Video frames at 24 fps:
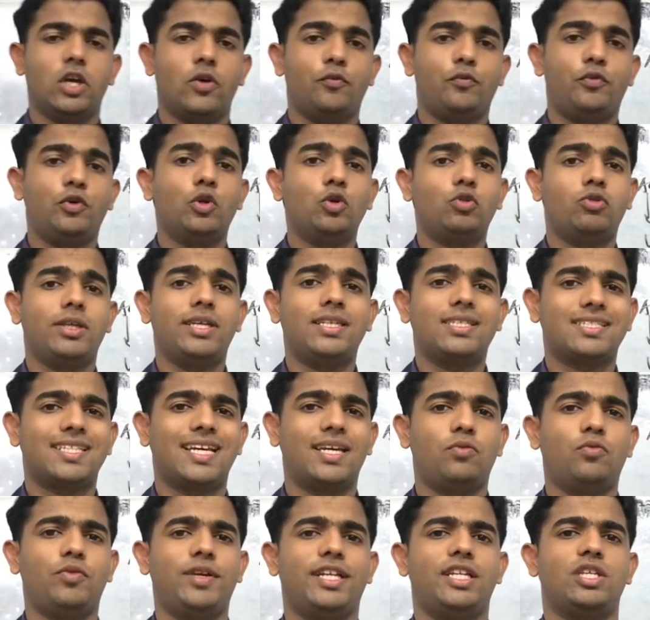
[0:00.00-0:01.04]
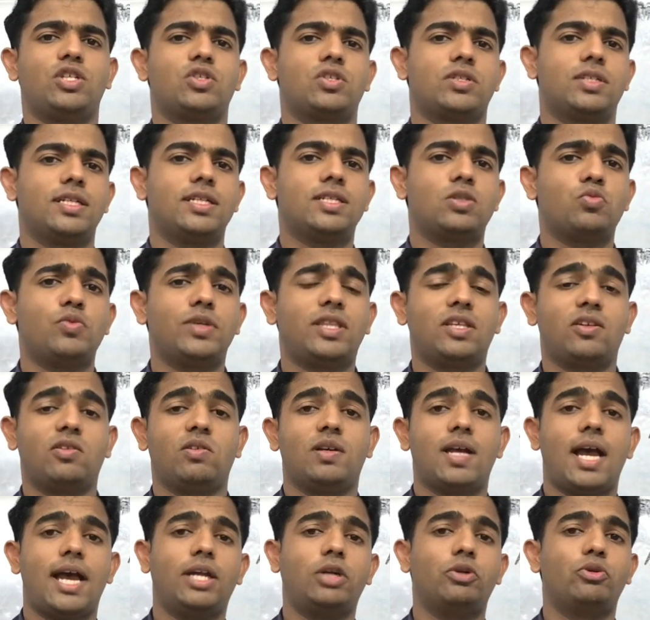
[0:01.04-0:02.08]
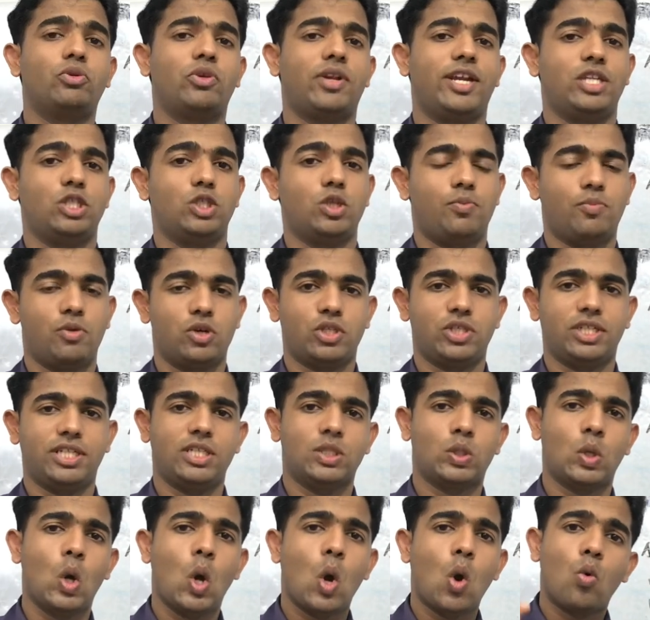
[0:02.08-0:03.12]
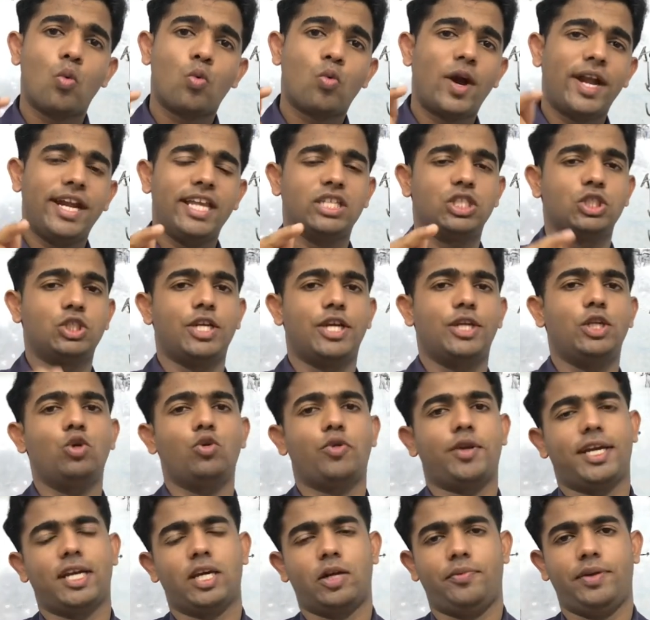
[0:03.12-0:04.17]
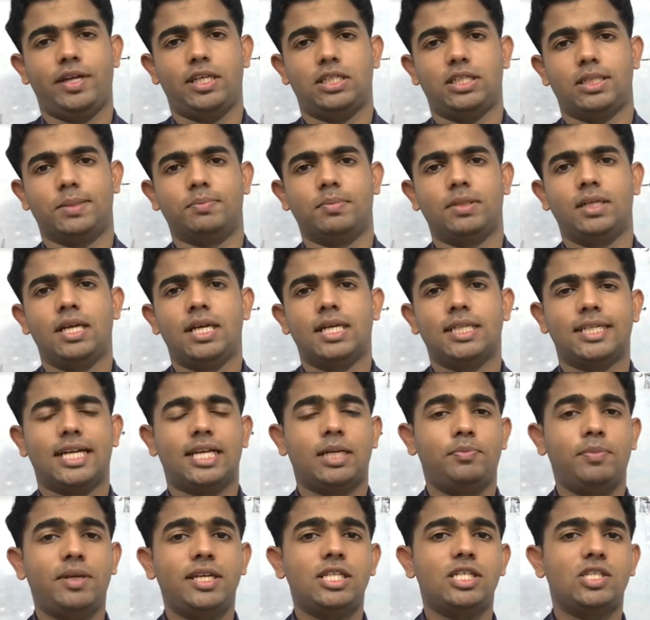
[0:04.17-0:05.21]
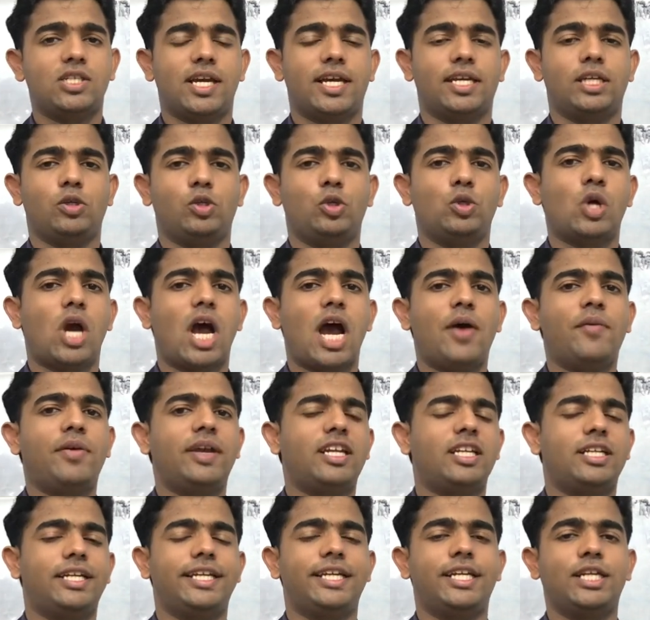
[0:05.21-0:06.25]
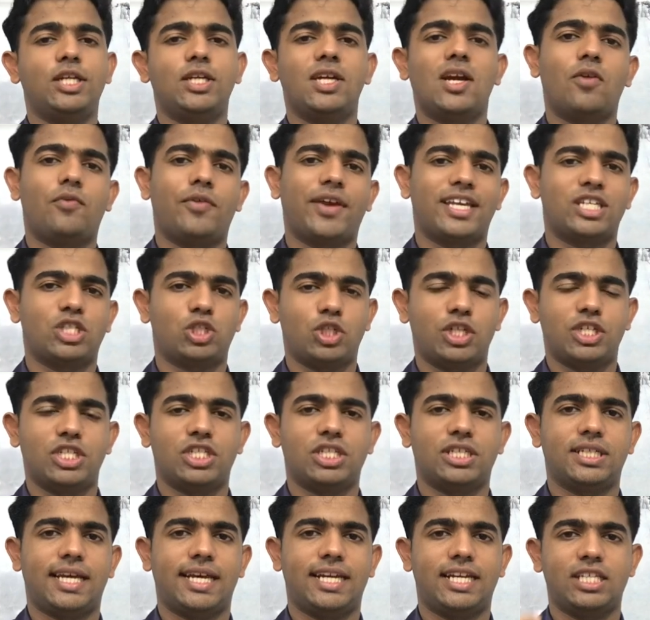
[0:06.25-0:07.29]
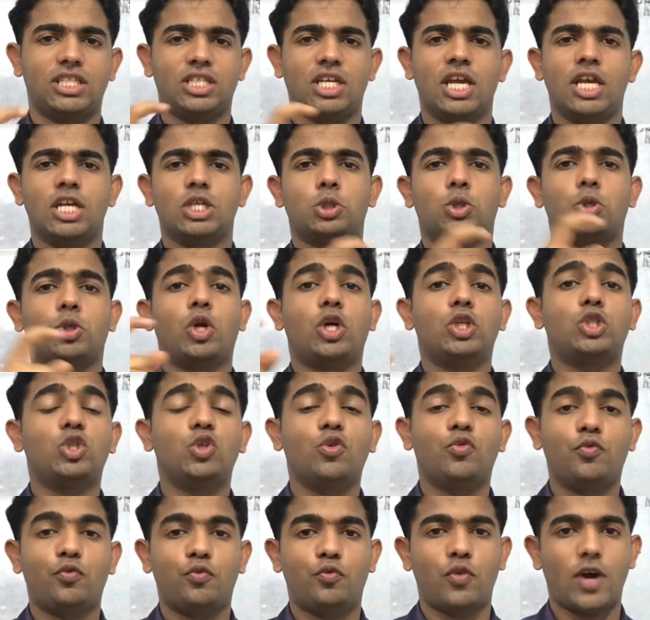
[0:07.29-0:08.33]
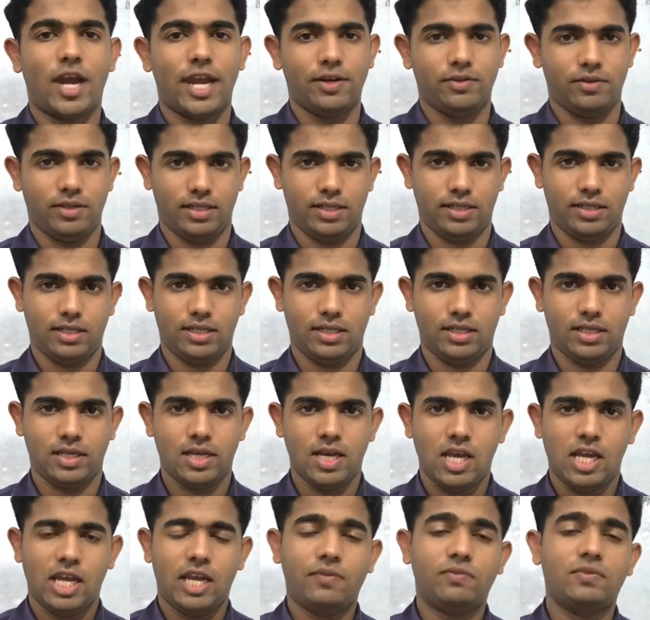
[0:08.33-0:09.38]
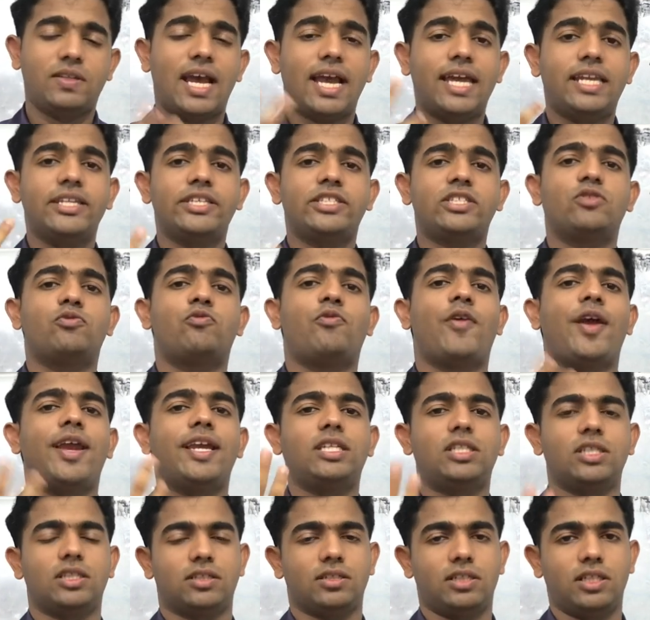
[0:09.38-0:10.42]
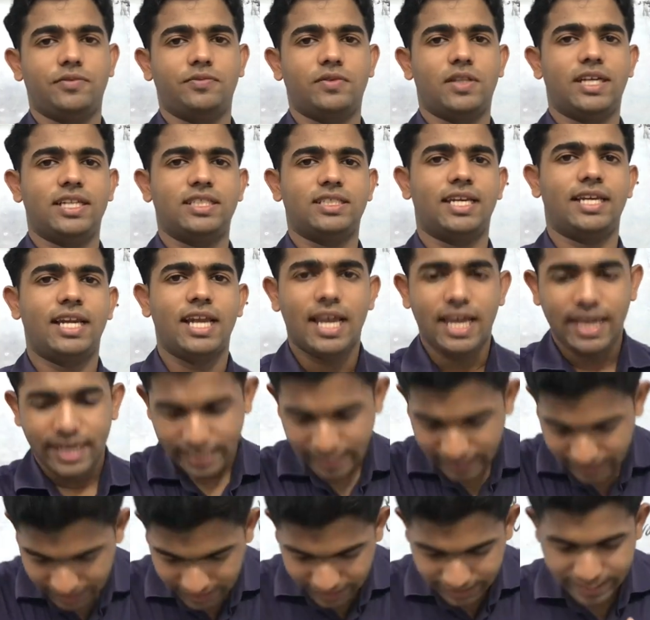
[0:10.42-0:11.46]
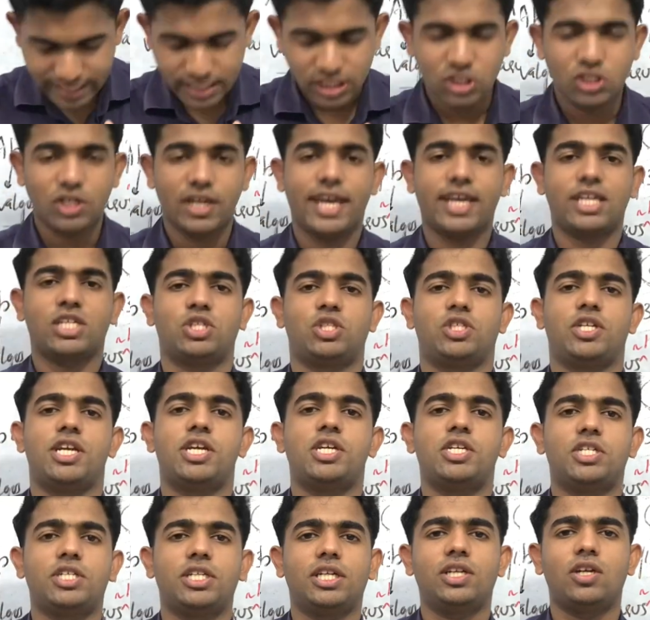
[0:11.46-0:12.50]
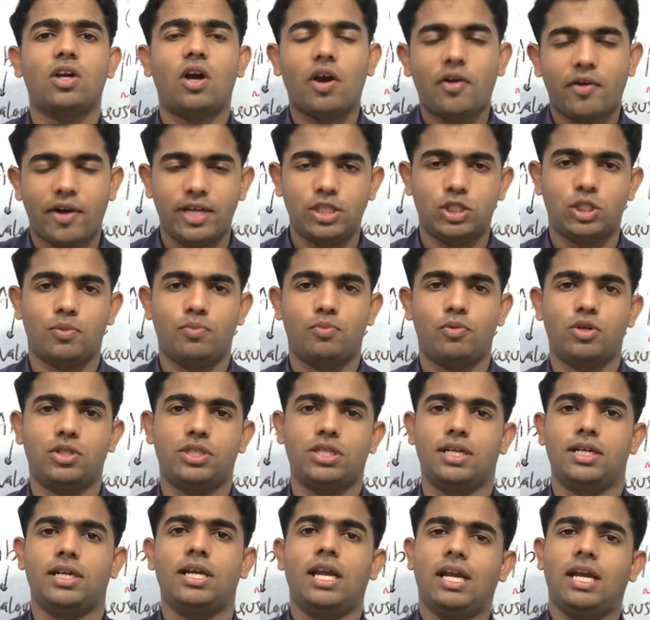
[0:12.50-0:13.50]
few things that we discussed with regard to the range of motion is, one is Genu Recurvatum. That means that you have a degree of extension that is 0 to 5 degree. If that is greater, if there is an increased extension or range of motion,